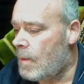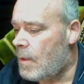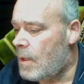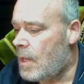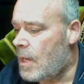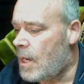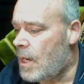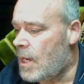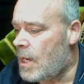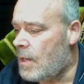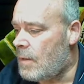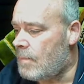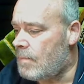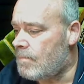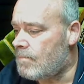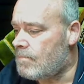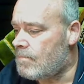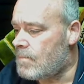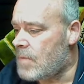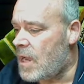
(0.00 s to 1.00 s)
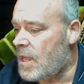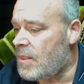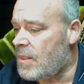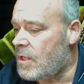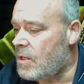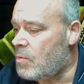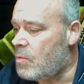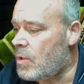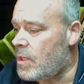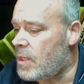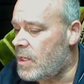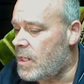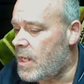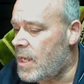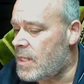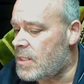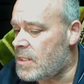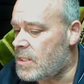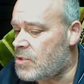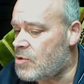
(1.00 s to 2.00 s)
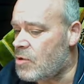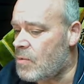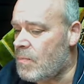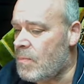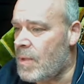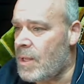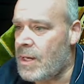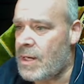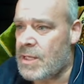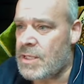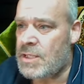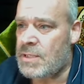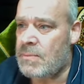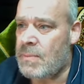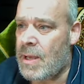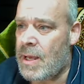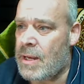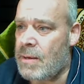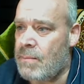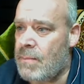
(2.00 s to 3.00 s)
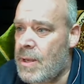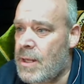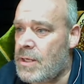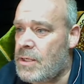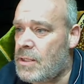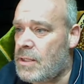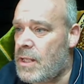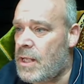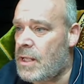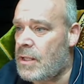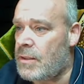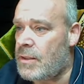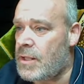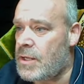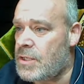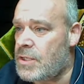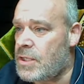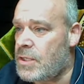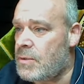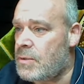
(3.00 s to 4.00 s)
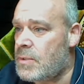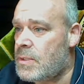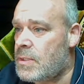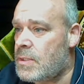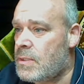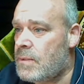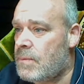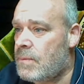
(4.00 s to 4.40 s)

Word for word: Um, I think Whitney has a tremendous amount of mental health issues.